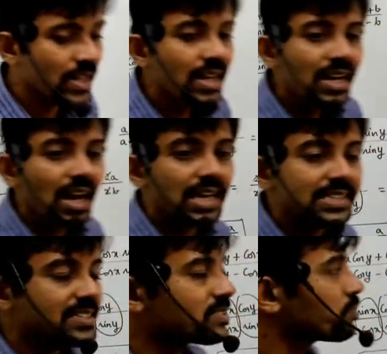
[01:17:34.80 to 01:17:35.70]
Learn
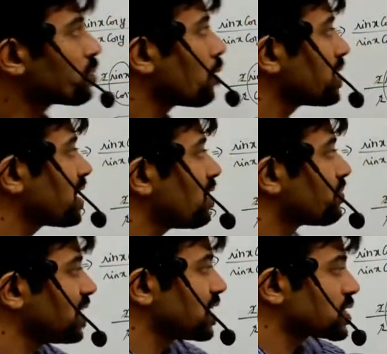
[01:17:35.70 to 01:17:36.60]
this property of
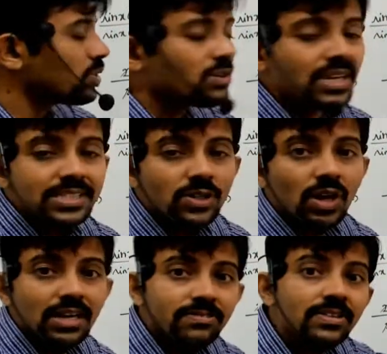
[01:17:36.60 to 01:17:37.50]
ratio. It's called
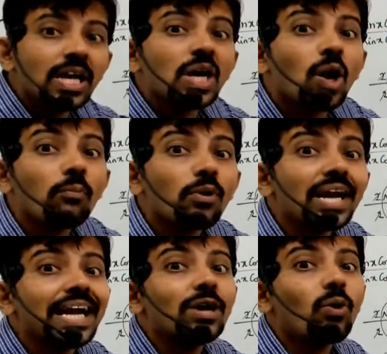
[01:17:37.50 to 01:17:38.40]
as
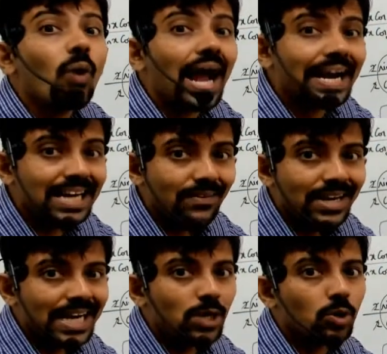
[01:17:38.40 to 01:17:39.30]
componendo and
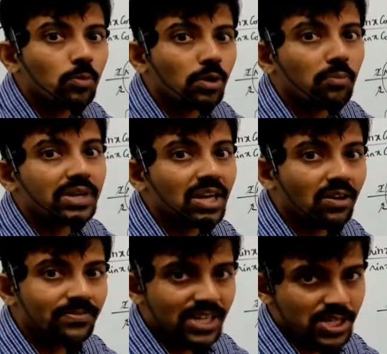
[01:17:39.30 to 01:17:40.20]
dividendo property
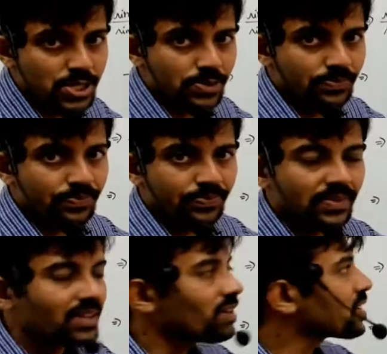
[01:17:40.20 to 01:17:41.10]
of ratio.
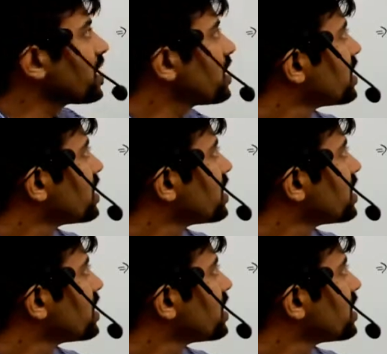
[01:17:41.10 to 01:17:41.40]
Okay?